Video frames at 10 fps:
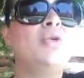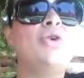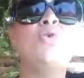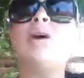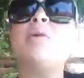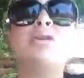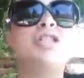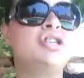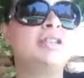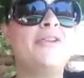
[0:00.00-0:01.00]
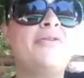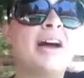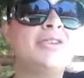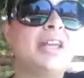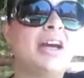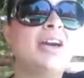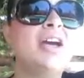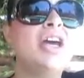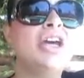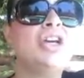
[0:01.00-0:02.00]
want to put yourself out there.
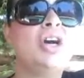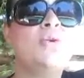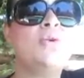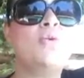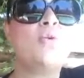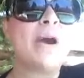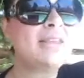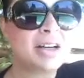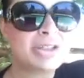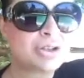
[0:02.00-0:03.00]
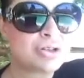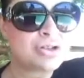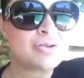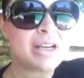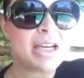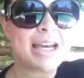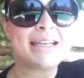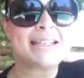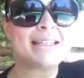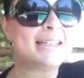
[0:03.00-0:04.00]
Weight loss surgery
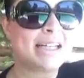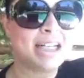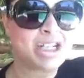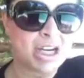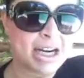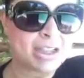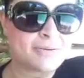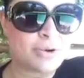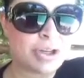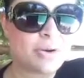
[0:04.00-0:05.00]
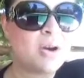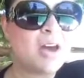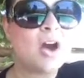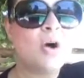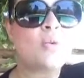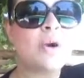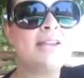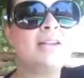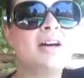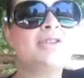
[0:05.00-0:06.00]
is a second chance for you.
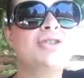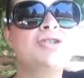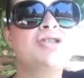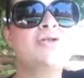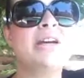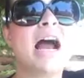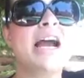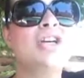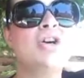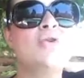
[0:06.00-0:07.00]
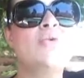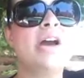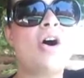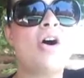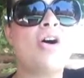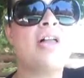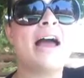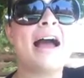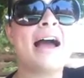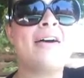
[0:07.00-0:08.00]
Weight loss surgery, I know we all
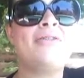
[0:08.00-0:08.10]
have